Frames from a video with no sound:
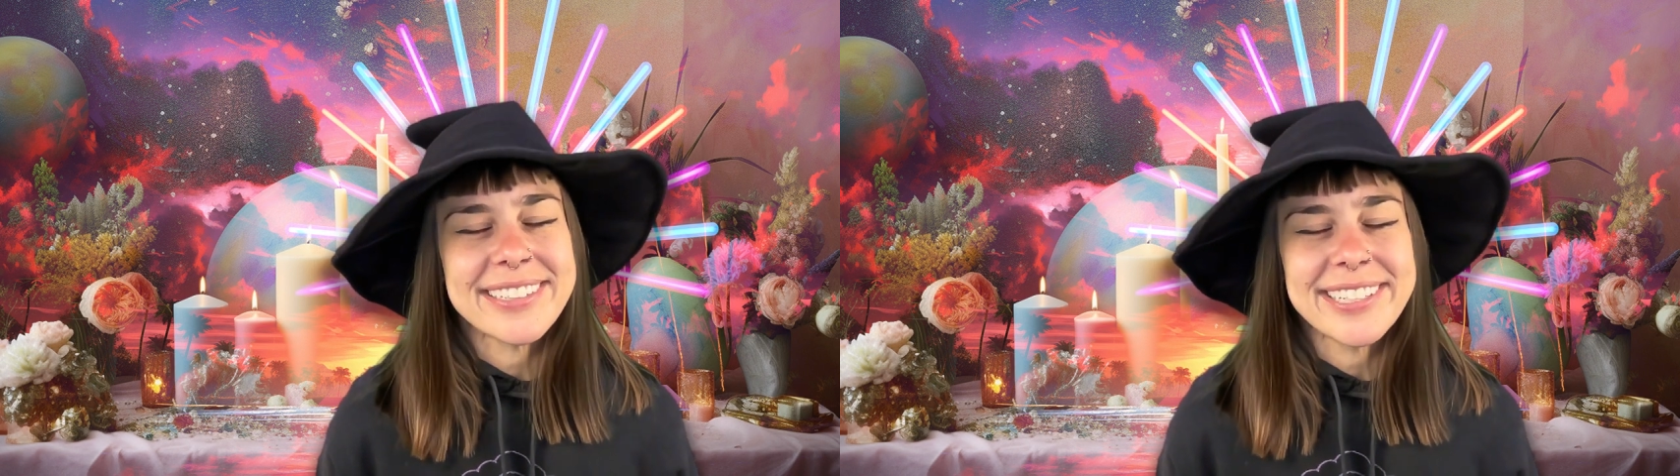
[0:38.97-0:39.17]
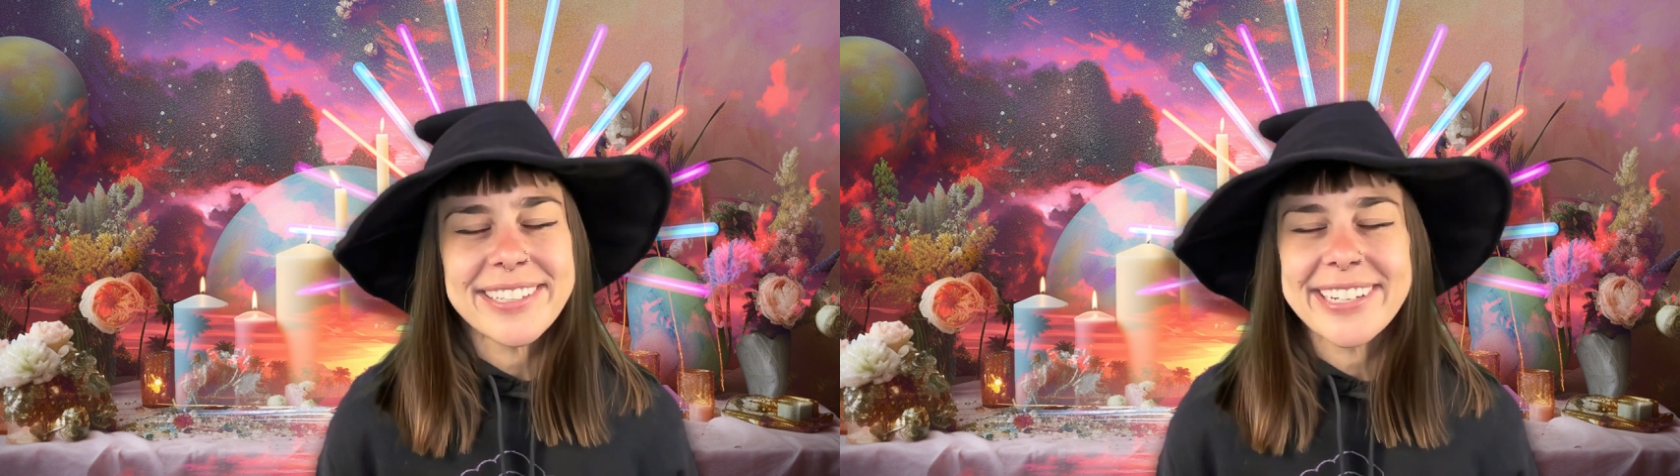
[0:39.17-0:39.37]

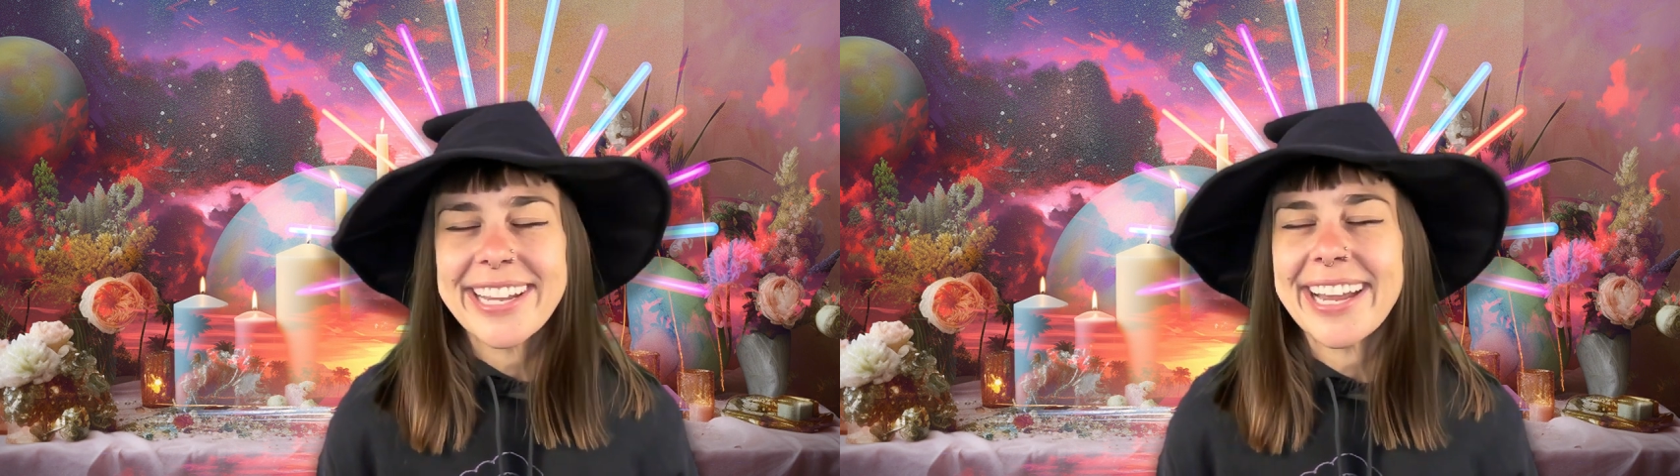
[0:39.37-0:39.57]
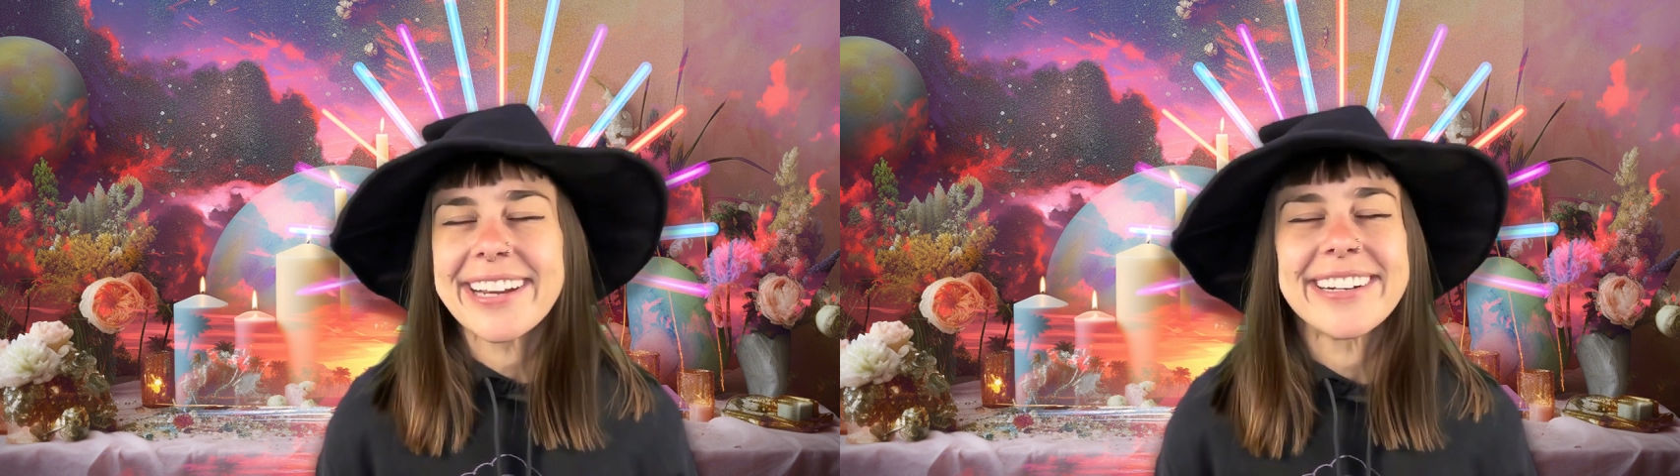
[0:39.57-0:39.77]
your
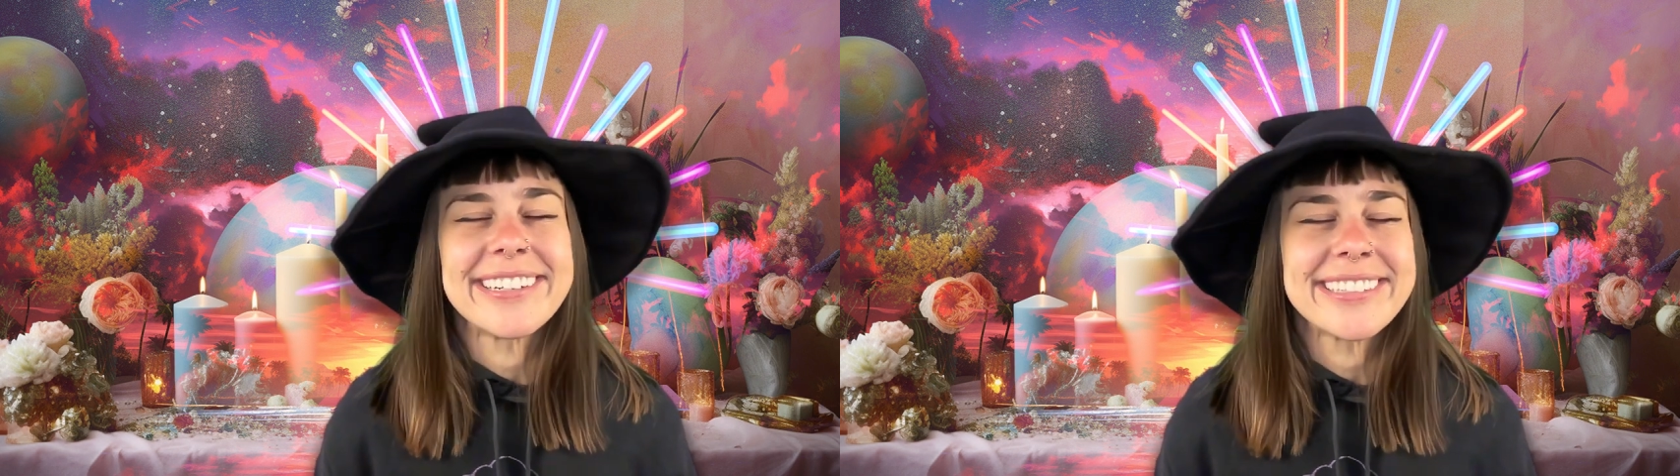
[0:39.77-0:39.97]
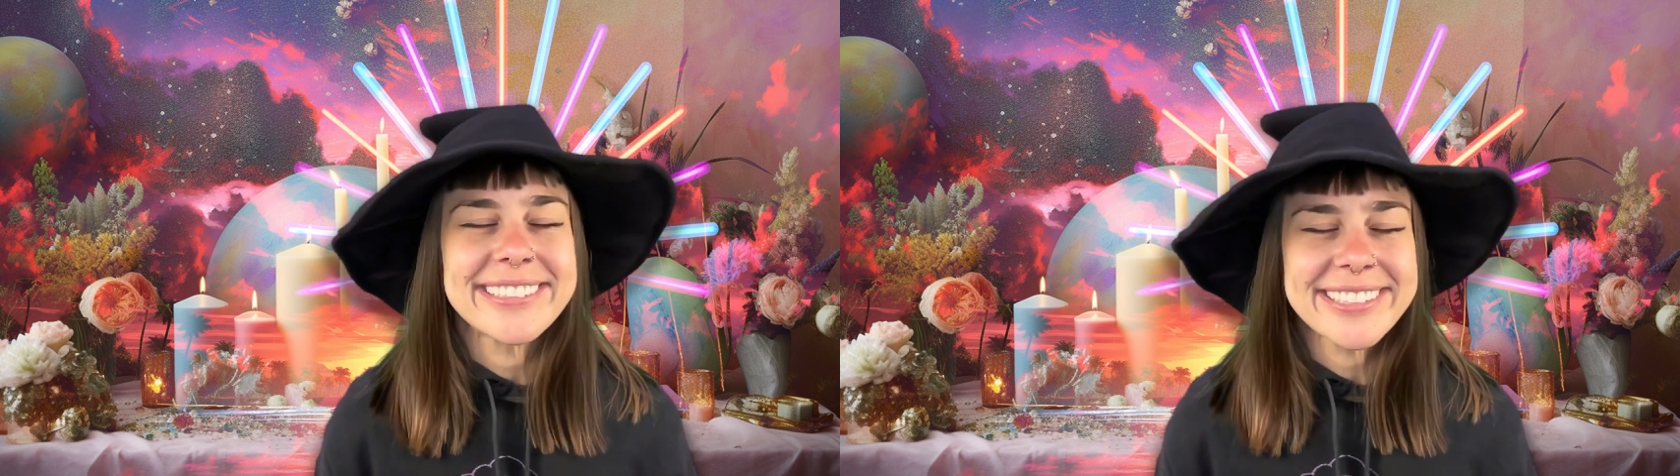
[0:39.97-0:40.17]

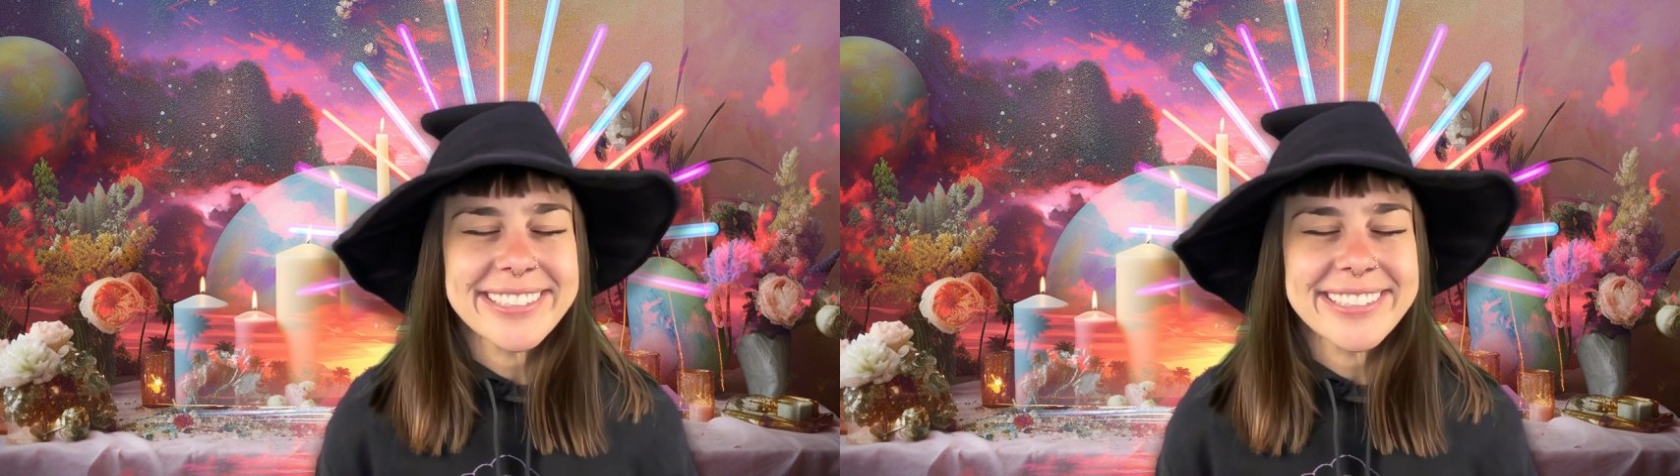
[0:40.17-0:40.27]
cares.